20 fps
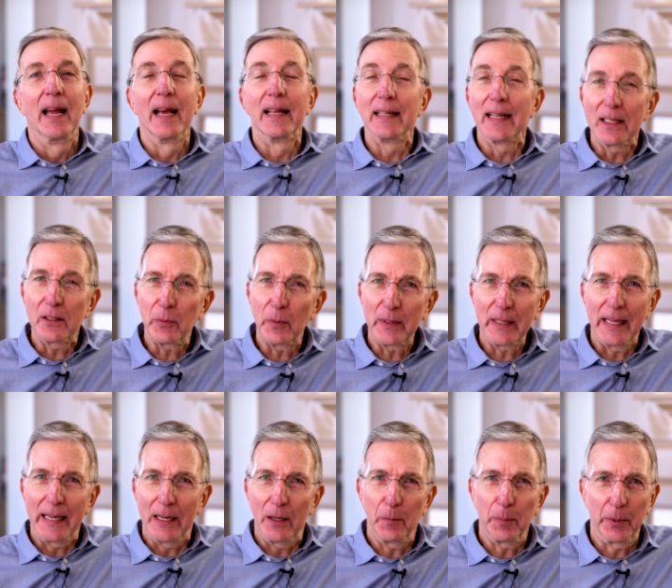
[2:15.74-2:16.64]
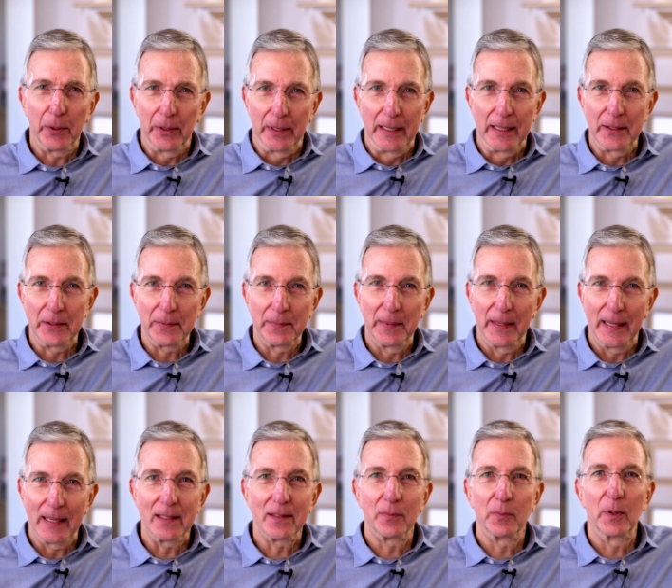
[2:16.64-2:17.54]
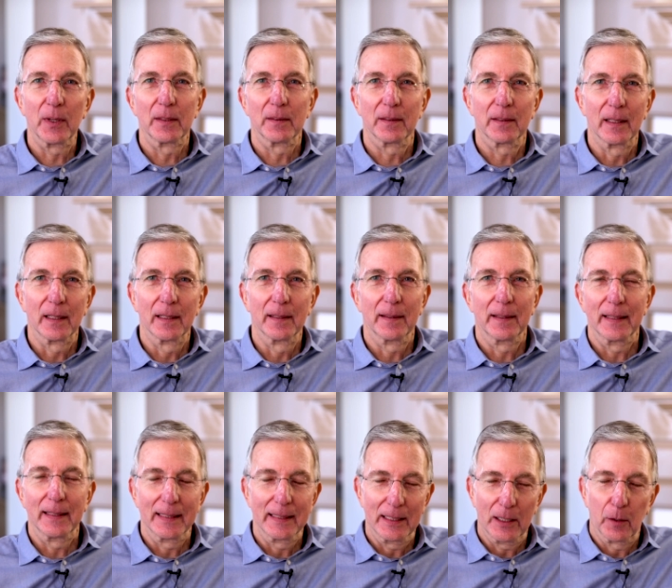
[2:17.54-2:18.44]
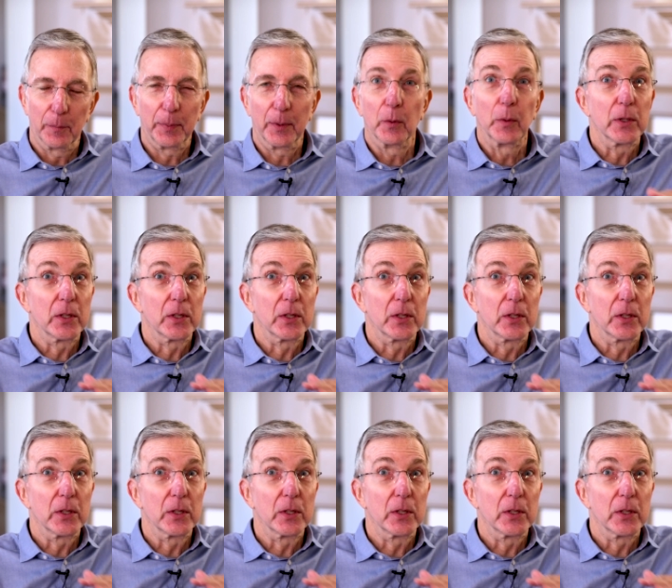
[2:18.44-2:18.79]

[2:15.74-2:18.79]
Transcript: And that's what the helper is. That's what the helper,